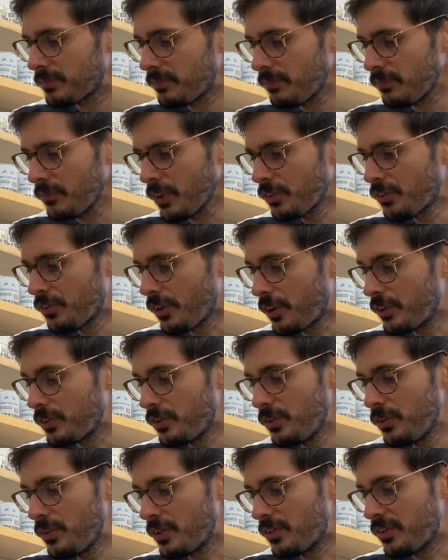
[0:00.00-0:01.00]
So
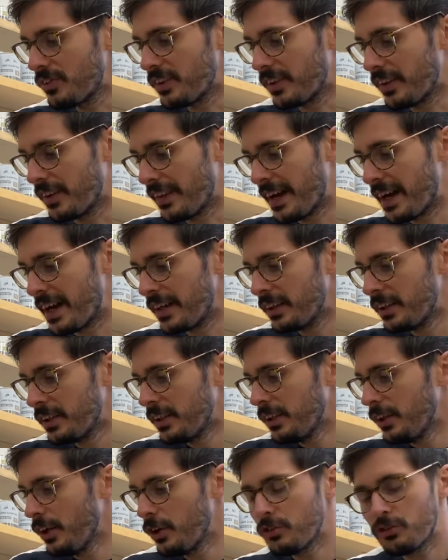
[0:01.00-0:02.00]
do consider that.
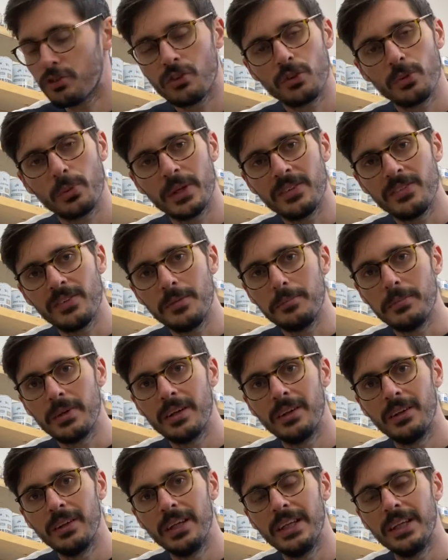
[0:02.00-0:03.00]
120
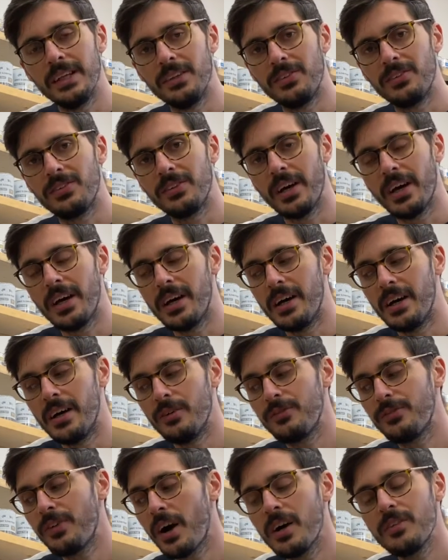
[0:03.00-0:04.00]
ml is
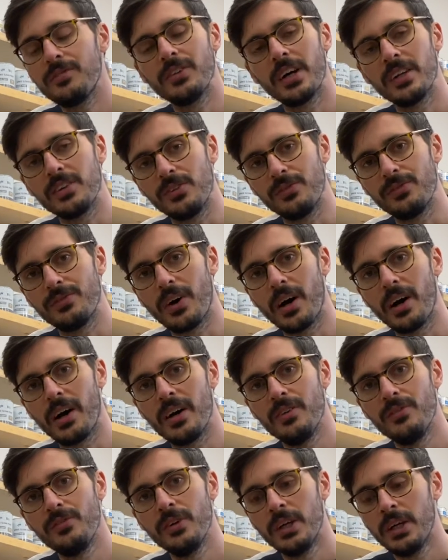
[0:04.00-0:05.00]

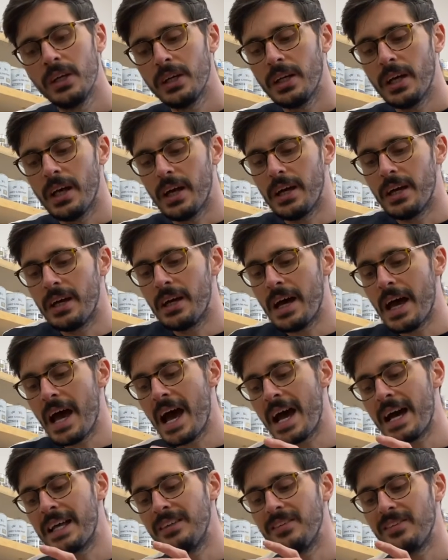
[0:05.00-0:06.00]
$5.95
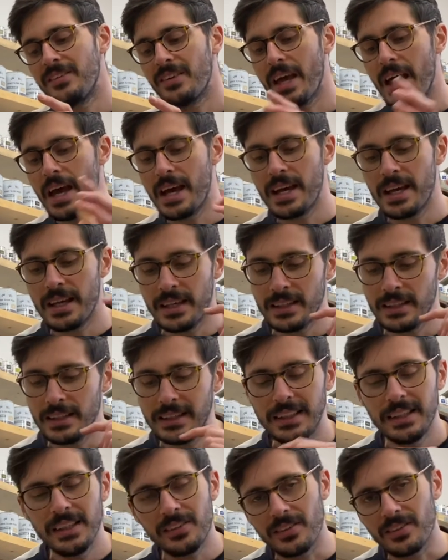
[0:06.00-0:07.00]
and a
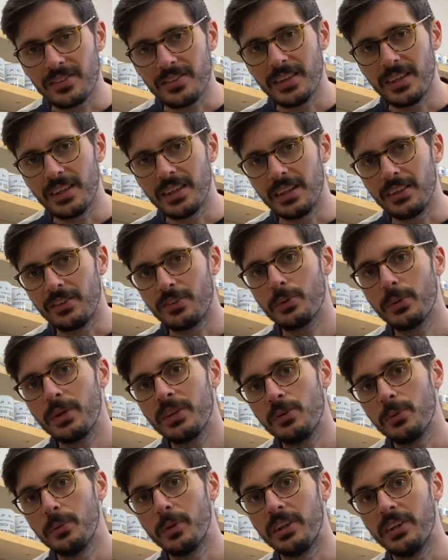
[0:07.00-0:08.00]
litre tin is
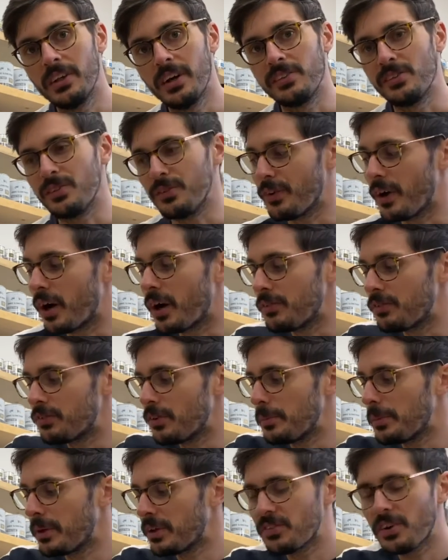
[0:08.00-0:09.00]
$21.95. So
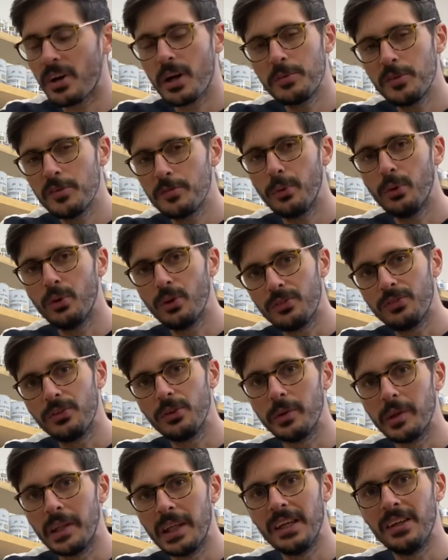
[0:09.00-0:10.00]
by the time you've bought a
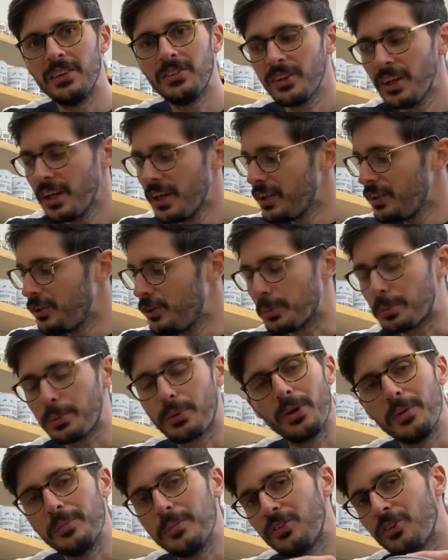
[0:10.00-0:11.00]
few of these, you're
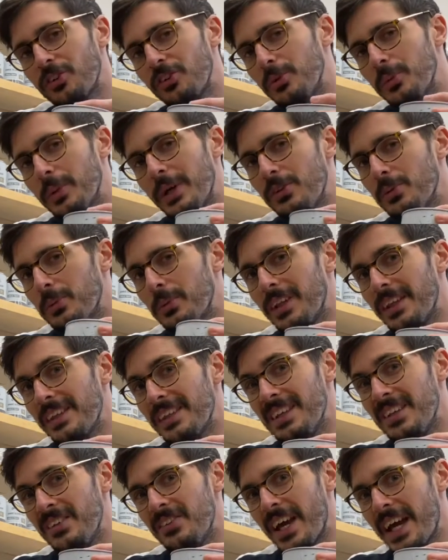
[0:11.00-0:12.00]
pretty much on your way to one of
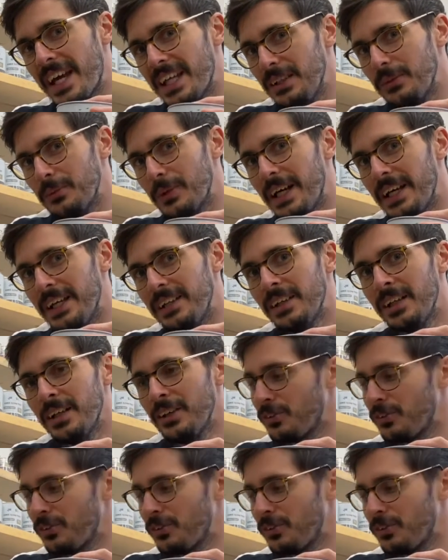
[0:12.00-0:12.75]
these anyway.